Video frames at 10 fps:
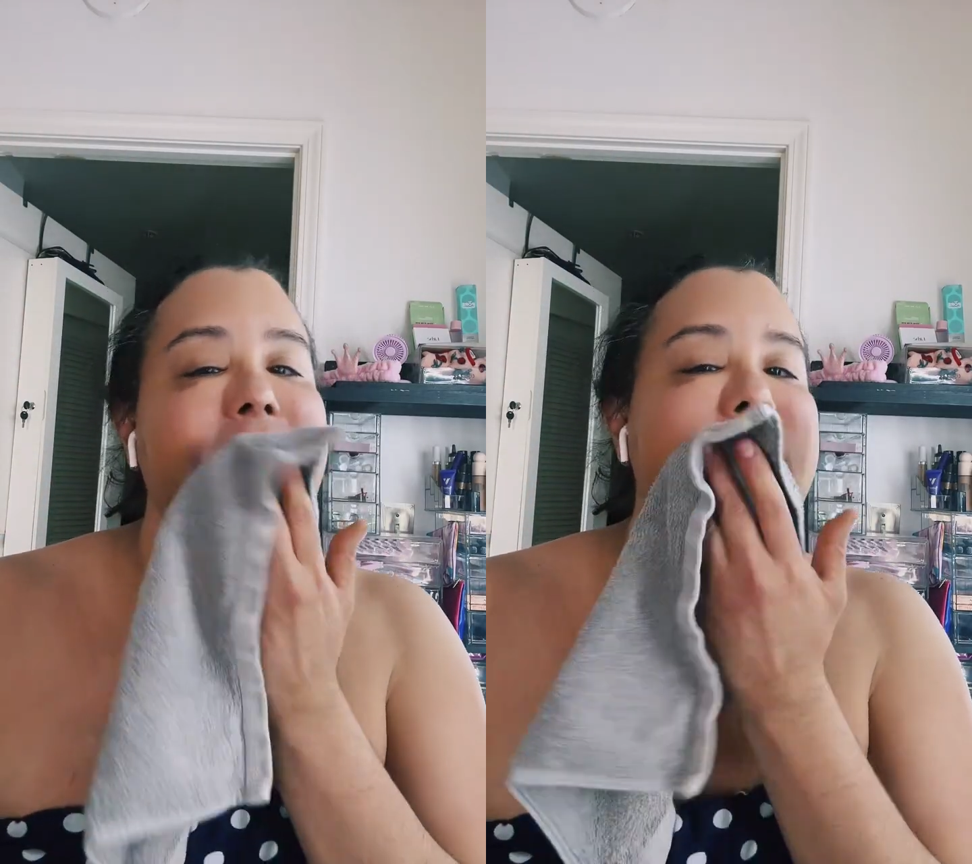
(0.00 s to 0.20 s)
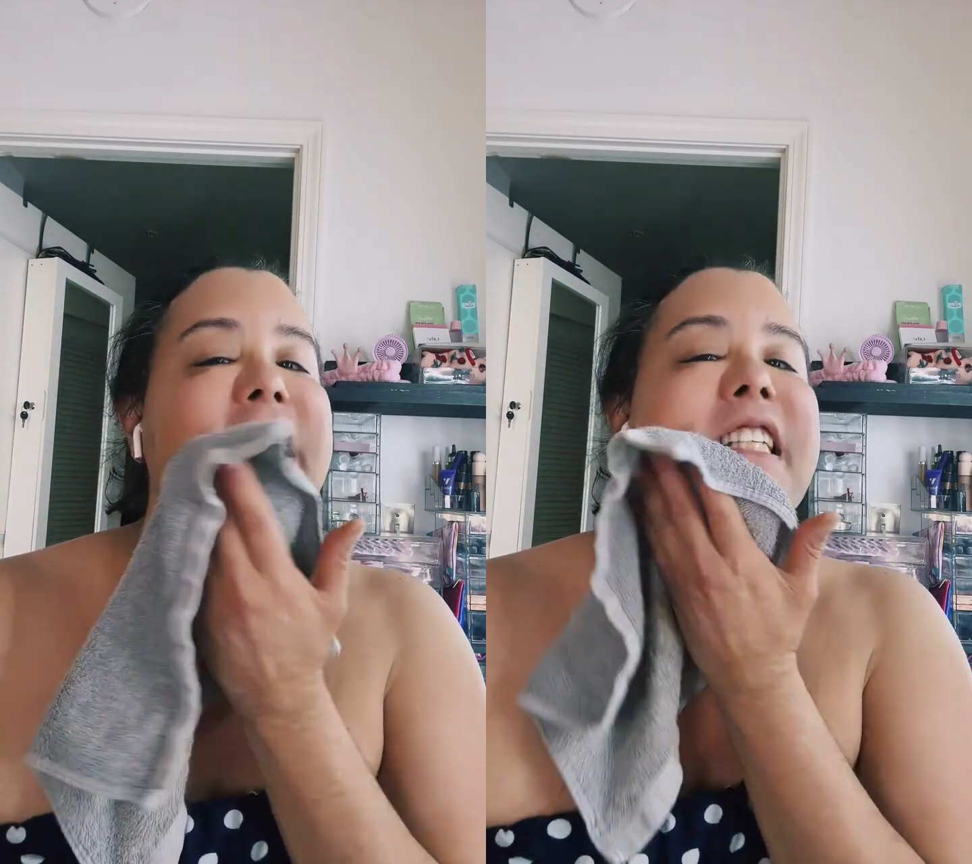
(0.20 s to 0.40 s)

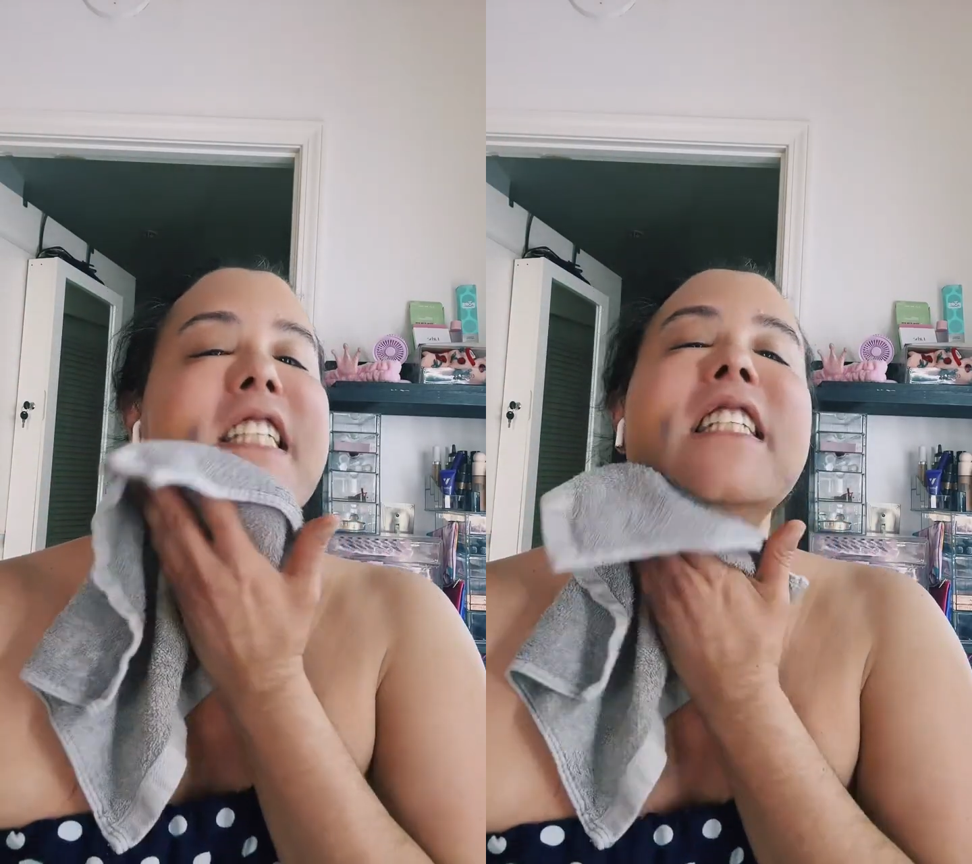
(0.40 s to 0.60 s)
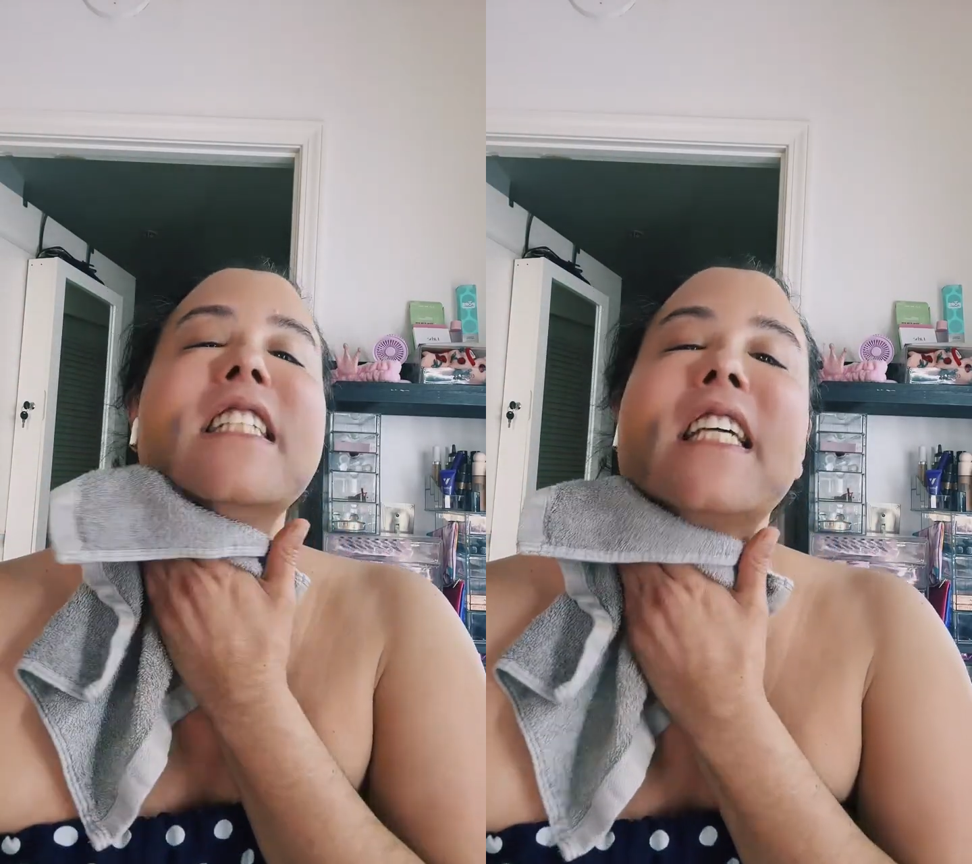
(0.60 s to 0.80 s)
underneath
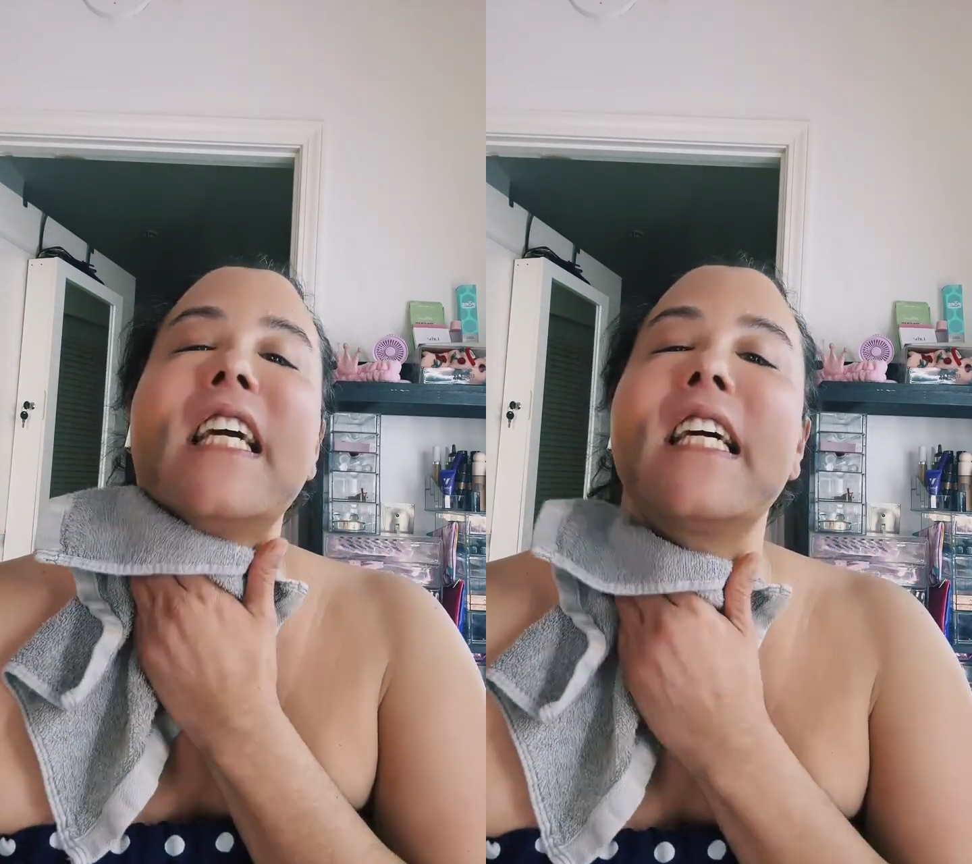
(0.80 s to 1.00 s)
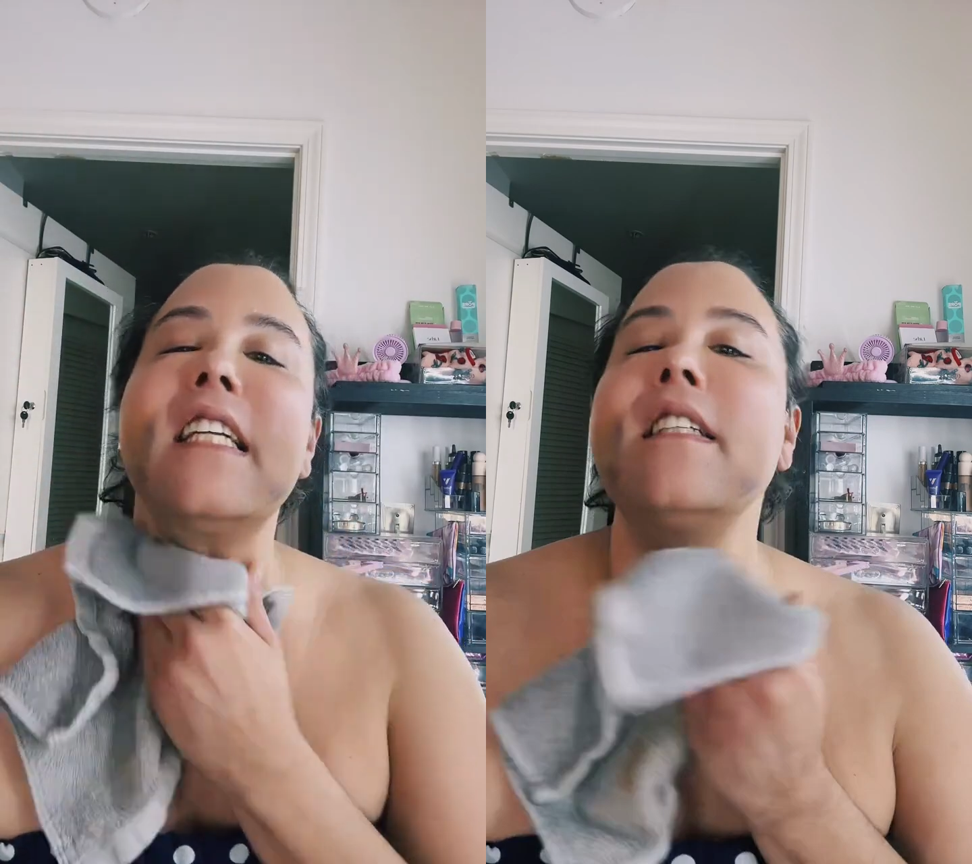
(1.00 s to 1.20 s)
the
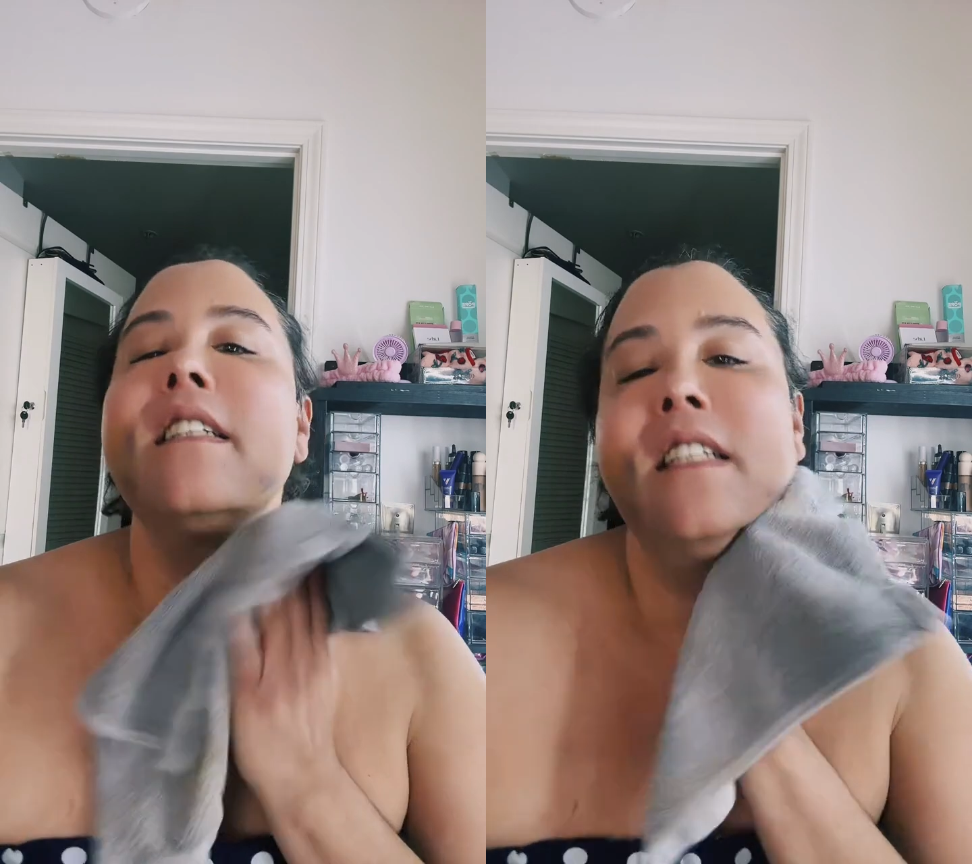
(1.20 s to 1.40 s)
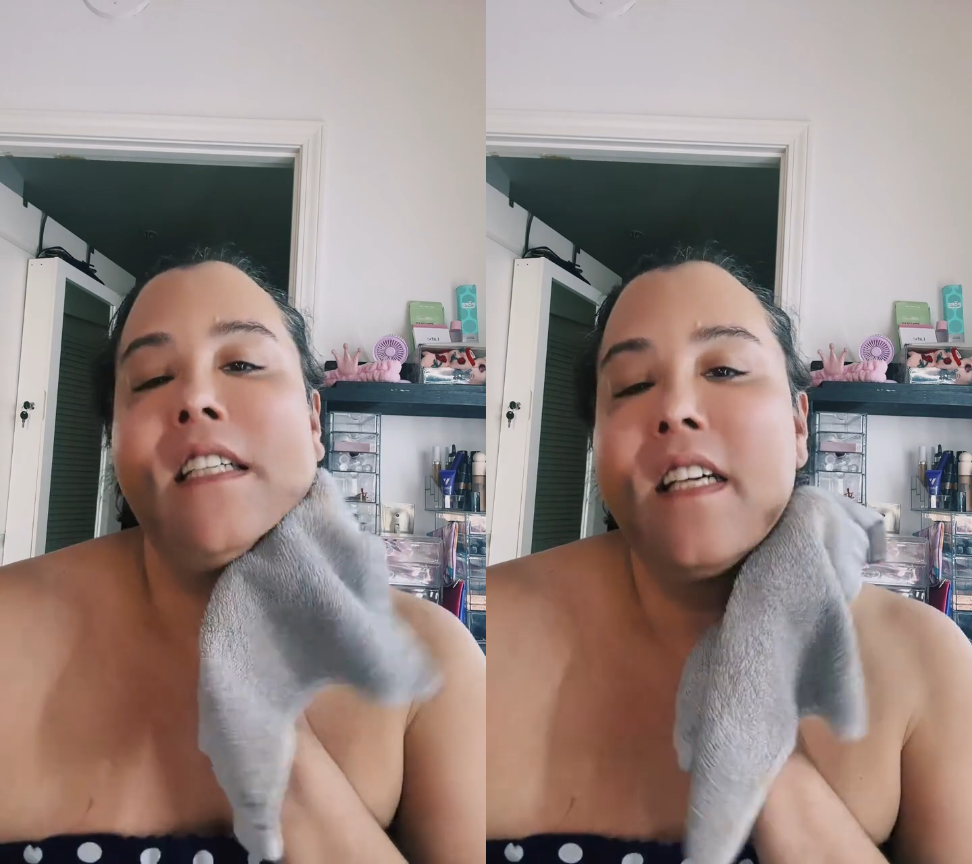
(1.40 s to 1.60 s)
skin.